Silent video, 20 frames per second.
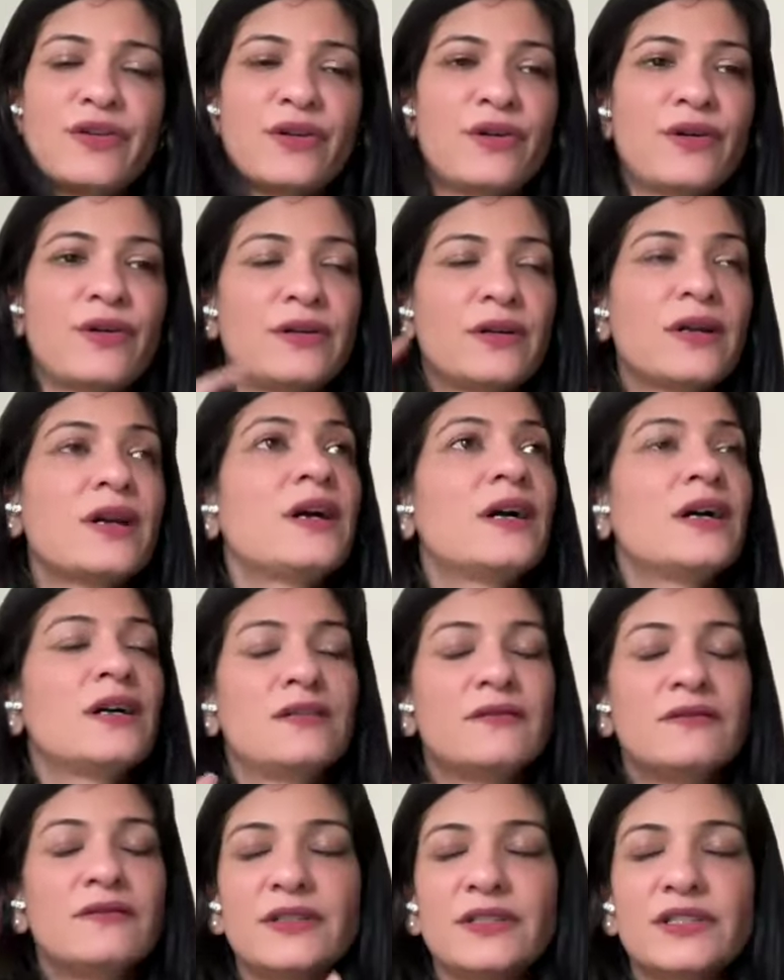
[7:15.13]
your
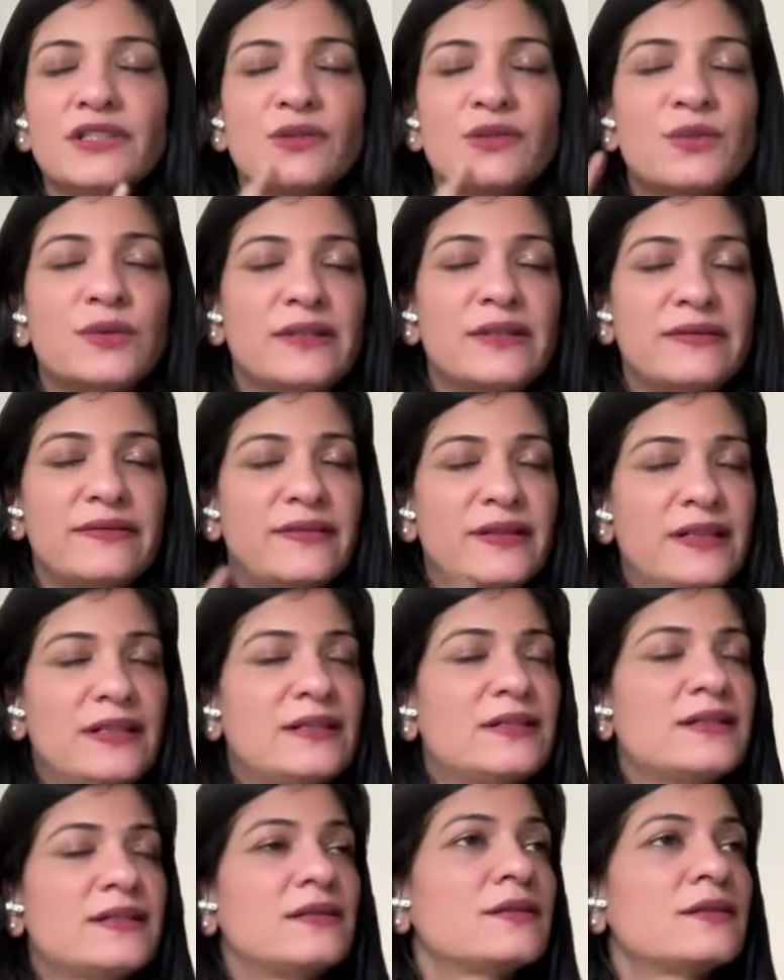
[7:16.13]
visual field.